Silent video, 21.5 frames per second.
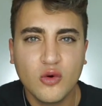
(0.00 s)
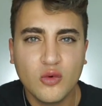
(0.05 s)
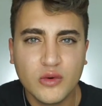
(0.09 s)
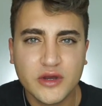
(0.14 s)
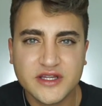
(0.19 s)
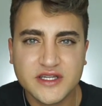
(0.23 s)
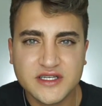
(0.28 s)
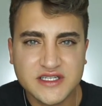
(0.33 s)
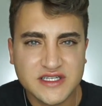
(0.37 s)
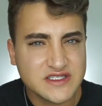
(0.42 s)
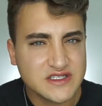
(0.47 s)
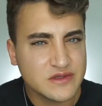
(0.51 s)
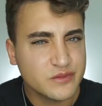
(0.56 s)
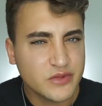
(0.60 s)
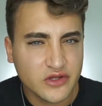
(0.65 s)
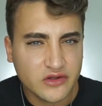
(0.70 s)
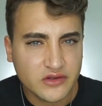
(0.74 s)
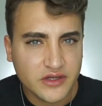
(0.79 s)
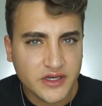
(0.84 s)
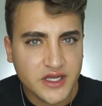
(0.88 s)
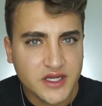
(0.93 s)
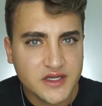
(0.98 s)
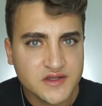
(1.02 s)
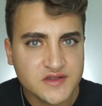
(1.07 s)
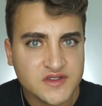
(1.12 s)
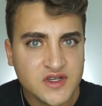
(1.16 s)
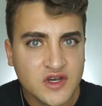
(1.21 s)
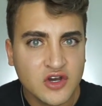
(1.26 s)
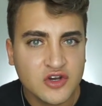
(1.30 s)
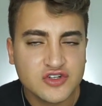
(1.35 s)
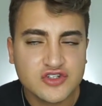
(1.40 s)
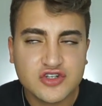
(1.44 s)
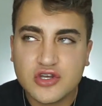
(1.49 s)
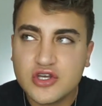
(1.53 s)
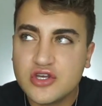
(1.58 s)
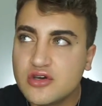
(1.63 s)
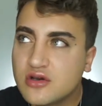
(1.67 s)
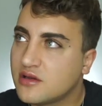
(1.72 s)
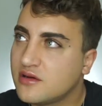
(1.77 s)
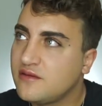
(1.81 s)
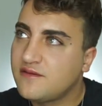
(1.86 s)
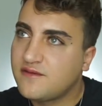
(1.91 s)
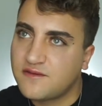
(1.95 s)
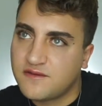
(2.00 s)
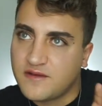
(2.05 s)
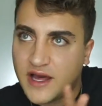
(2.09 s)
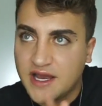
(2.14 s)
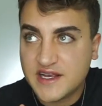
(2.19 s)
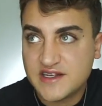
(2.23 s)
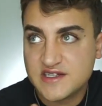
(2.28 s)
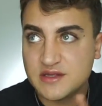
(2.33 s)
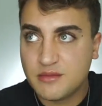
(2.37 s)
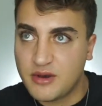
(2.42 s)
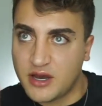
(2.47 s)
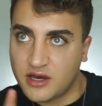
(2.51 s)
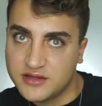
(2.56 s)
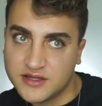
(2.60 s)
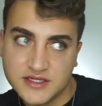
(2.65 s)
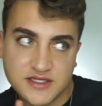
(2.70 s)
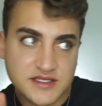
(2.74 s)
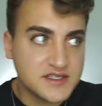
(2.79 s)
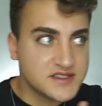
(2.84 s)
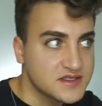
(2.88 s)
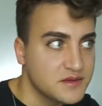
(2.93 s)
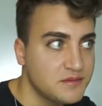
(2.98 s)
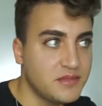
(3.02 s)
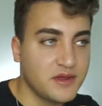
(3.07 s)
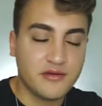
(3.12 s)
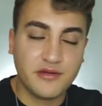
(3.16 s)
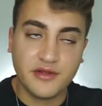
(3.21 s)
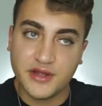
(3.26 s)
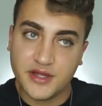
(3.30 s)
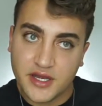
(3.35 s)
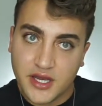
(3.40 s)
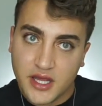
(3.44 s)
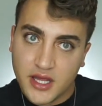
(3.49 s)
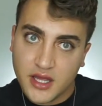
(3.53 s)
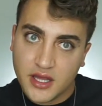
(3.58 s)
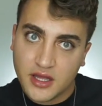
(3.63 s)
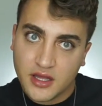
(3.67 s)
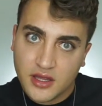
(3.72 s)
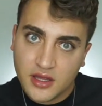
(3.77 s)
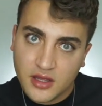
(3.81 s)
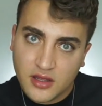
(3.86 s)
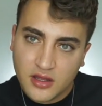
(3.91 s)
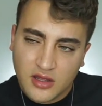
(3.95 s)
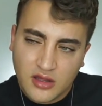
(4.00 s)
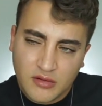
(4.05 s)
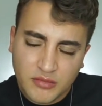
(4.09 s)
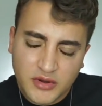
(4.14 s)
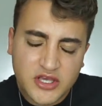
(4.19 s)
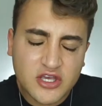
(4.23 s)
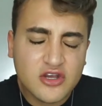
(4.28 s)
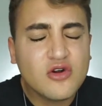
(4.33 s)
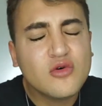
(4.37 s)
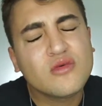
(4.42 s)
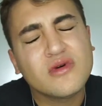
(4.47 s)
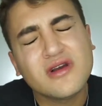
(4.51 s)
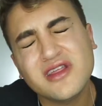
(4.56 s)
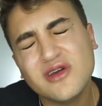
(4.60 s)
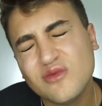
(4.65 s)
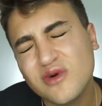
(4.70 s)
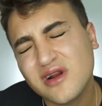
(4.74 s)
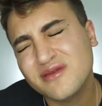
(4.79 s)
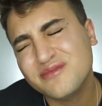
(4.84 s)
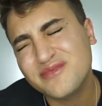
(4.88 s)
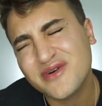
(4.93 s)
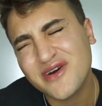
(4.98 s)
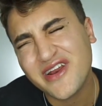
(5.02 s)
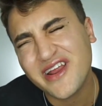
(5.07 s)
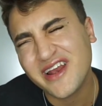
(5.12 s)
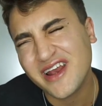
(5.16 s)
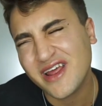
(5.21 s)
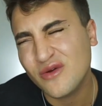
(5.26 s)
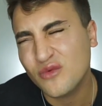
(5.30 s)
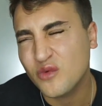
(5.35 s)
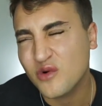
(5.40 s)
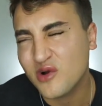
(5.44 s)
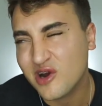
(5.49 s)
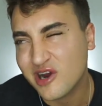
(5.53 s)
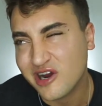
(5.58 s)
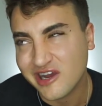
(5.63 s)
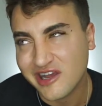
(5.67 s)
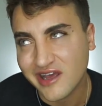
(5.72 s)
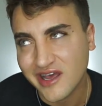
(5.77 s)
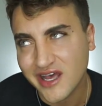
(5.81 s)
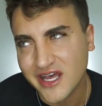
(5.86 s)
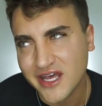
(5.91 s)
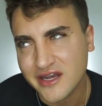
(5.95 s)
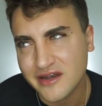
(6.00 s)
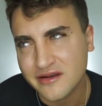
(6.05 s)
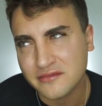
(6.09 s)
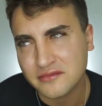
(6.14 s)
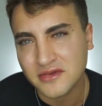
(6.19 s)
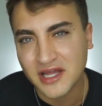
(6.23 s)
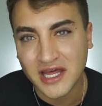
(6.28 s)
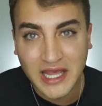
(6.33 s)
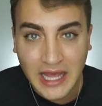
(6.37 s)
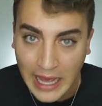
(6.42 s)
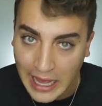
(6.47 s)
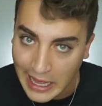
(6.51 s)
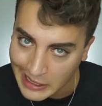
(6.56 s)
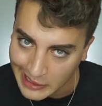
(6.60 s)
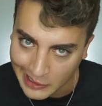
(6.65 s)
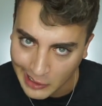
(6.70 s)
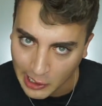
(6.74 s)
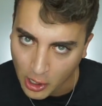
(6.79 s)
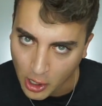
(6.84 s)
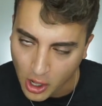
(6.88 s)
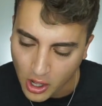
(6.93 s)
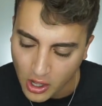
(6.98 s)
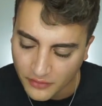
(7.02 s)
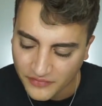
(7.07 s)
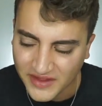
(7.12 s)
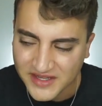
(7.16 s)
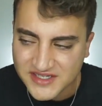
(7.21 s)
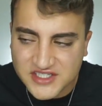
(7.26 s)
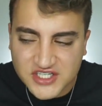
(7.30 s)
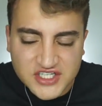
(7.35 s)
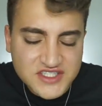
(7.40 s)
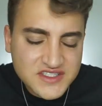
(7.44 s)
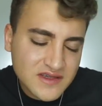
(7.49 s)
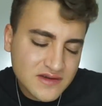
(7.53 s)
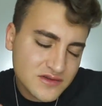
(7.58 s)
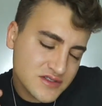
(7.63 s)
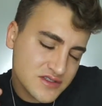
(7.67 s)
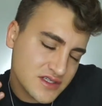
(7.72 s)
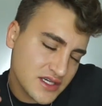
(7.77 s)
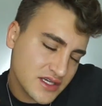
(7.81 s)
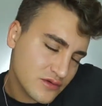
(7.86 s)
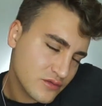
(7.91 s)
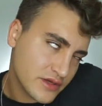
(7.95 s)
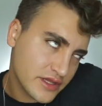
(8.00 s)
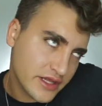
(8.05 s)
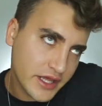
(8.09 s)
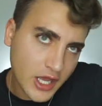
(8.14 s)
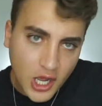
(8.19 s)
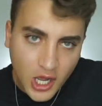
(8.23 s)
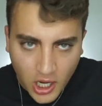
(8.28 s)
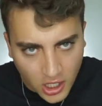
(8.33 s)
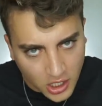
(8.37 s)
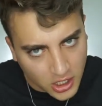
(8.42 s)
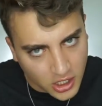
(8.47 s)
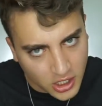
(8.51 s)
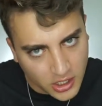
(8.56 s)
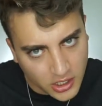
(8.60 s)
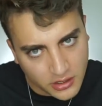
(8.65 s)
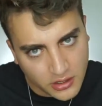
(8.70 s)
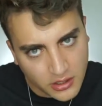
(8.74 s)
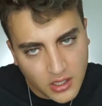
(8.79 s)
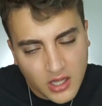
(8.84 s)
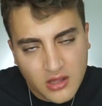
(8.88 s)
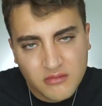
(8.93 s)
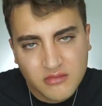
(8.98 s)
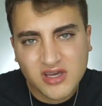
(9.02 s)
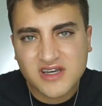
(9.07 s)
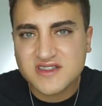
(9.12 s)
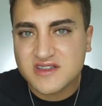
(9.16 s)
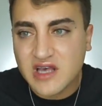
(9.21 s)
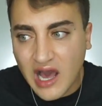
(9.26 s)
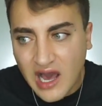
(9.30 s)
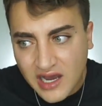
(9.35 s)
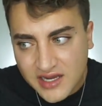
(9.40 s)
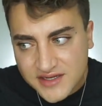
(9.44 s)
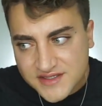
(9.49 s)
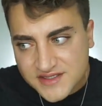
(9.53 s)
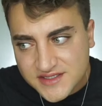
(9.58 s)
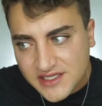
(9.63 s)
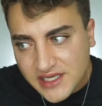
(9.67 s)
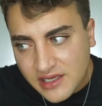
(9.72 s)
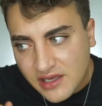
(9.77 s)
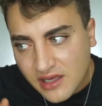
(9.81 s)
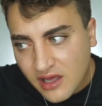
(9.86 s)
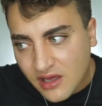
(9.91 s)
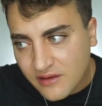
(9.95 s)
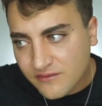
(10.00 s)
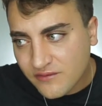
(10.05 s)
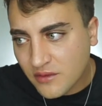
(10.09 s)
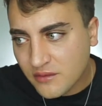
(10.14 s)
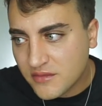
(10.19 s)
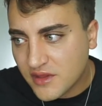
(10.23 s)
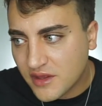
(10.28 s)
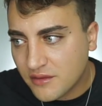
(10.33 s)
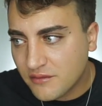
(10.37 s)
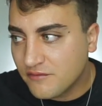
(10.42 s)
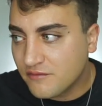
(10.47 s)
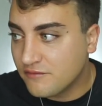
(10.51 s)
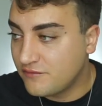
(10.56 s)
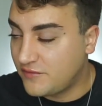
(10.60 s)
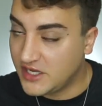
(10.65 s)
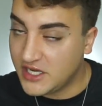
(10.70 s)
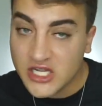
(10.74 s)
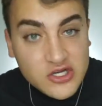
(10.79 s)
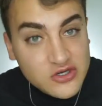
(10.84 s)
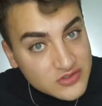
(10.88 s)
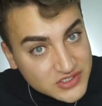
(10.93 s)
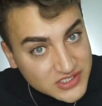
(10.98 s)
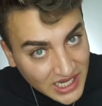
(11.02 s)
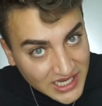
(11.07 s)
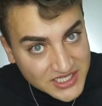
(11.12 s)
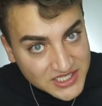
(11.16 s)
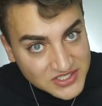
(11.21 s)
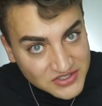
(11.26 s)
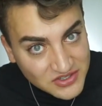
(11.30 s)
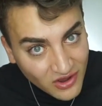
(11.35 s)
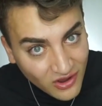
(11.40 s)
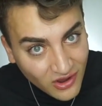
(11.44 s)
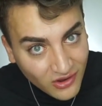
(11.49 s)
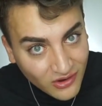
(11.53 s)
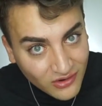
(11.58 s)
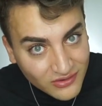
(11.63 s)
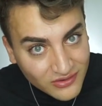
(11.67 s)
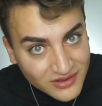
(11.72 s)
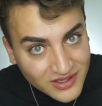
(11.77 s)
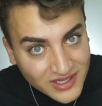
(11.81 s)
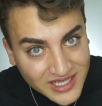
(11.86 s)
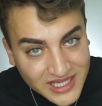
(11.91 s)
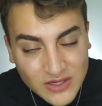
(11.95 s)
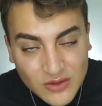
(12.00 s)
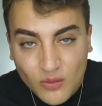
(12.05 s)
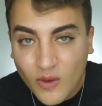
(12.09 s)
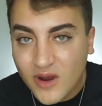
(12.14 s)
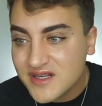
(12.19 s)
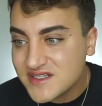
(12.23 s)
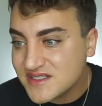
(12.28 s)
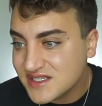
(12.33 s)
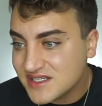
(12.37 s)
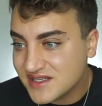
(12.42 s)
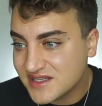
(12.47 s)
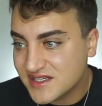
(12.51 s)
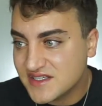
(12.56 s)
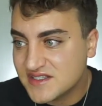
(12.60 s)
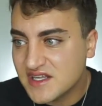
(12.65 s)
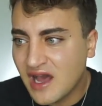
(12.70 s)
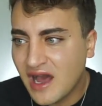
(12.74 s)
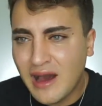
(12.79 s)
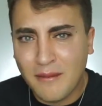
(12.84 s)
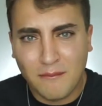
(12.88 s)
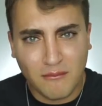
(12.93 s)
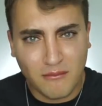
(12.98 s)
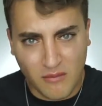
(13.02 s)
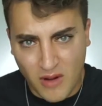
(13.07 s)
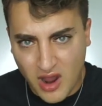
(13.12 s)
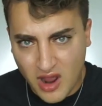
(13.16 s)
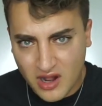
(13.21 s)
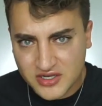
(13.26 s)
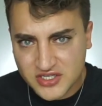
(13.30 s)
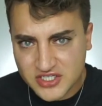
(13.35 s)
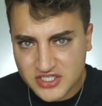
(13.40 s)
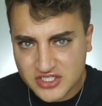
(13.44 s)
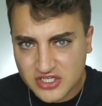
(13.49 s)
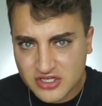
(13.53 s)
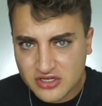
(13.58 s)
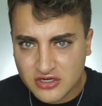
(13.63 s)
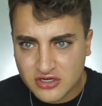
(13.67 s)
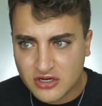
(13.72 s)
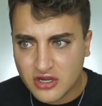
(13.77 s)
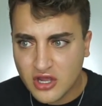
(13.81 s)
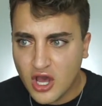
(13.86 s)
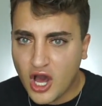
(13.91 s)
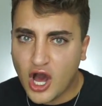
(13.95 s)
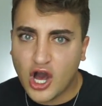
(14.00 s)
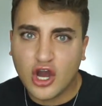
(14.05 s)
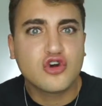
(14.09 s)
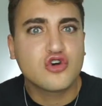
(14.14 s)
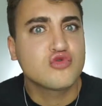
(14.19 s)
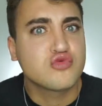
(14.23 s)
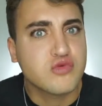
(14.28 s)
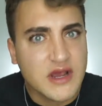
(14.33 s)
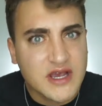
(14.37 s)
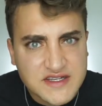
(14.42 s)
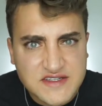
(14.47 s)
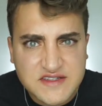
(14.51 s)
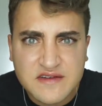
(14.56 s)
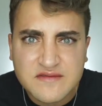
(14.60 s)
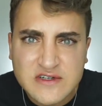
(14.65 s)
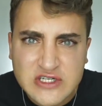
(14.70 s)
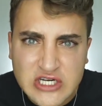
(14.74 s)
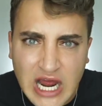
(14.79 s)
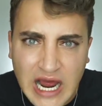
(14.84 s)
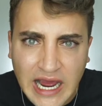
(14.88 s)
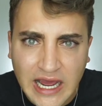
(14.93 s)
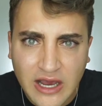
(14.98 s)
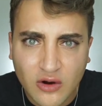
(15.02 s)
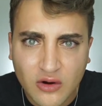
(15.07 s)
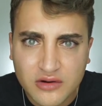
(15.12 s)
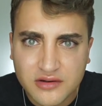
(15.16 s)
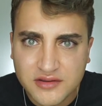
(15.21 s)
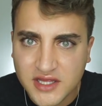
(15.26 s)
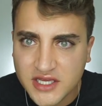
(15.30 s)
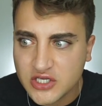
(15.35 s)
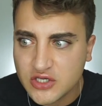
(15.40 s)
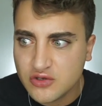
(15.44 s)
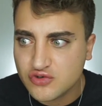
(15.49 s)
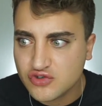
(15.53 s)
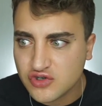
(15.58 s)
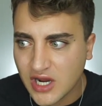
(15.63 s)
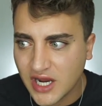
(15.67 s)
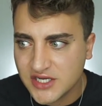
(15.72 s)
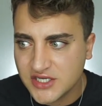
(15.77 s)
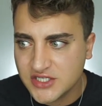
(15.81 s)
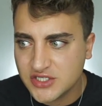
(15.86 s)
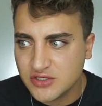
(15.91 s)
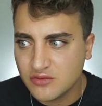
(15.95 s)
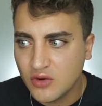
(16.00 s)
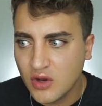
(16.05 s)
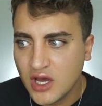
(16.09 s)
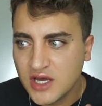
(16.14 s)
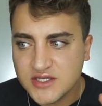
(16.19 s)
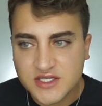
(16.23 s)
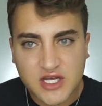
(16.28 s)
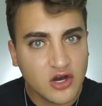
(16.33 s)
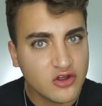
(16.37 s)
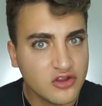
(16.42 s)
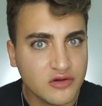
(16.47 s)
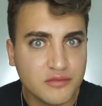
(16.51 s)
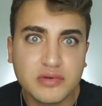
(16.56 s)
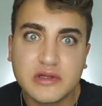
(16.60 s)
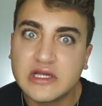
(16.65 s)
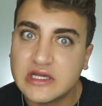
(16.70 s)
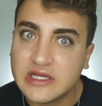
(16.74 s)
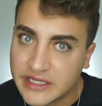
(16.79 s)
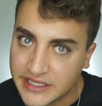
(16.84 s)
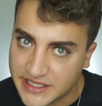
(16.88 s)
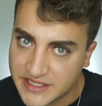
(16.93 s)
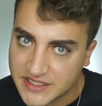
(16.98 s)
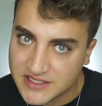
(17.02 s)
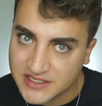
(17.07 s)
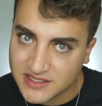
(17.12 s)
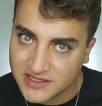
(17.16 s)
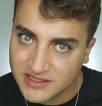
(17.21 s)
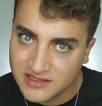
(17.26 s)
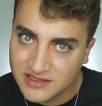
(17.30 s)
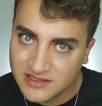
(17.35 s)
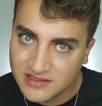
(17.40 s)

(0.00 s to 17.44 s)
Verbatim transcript: with disabilities so you can flex about the disability, but you don't really want to put any work in like at all. That just sounds like really hard because Huxley from the videos I saw, he wasn't this monster aggressive child that you try to tell the police.